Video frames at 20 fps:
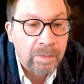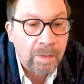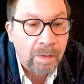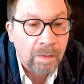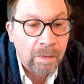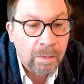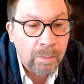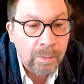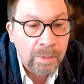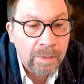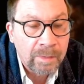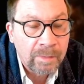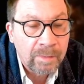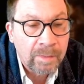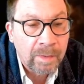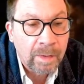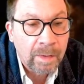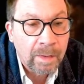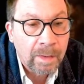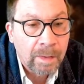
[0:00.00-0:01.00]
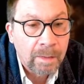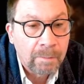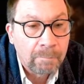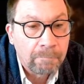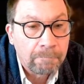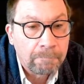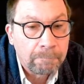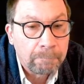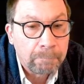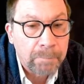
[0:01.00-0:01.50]
to always
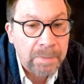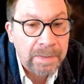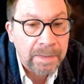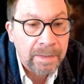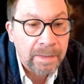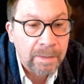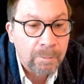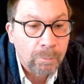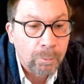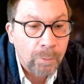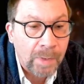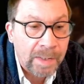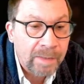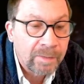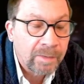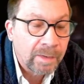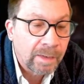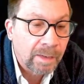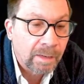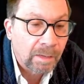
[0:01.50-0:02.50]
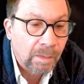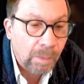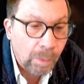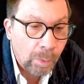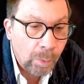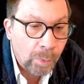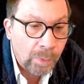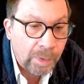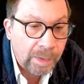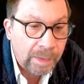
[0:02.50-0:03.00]
be raising and
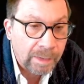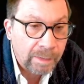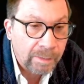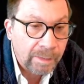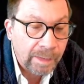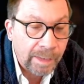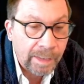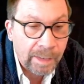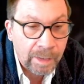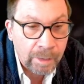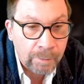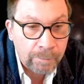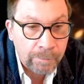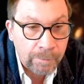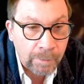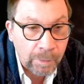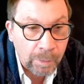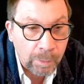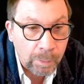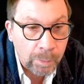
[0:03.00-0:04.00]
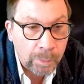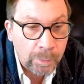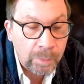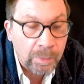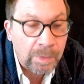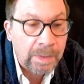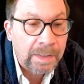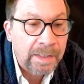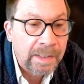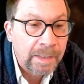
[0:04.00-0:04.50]
lowering the airflow
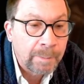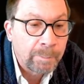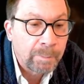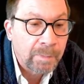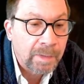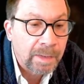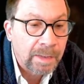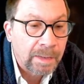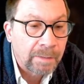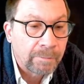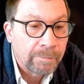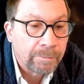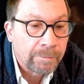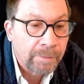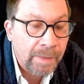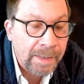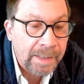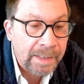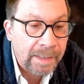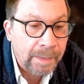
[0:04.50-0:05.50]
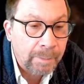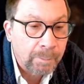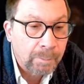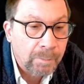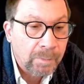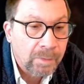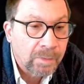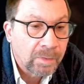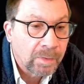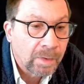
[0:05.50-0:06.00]
to keep the
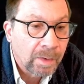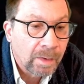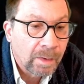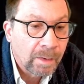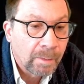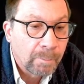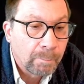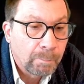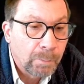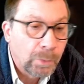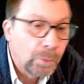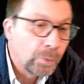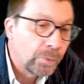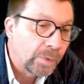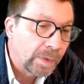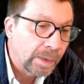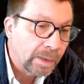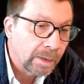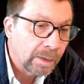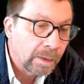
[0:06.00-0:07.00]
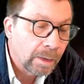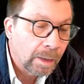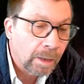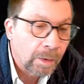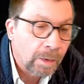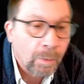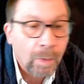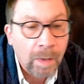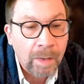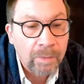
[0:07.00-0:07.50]
flames moving
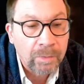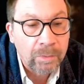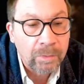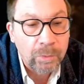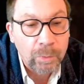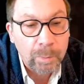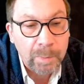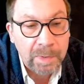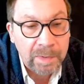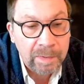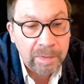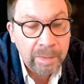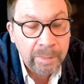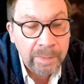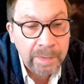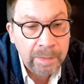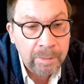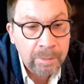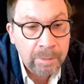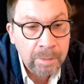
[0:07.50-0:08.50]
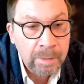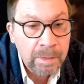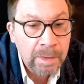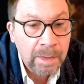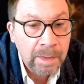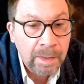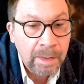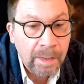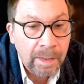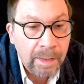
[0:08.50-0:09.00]
across new material
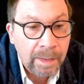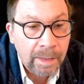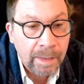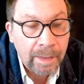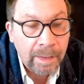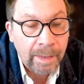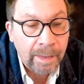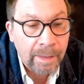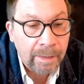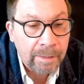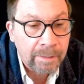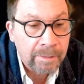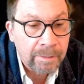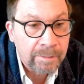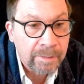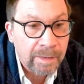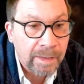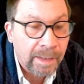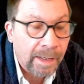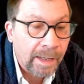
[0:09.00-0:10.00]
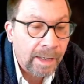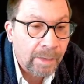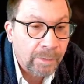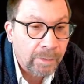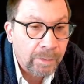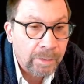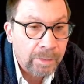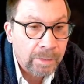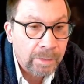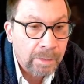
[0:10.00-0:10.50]
and to
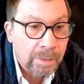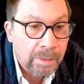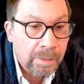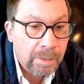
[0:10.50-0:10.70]
gather,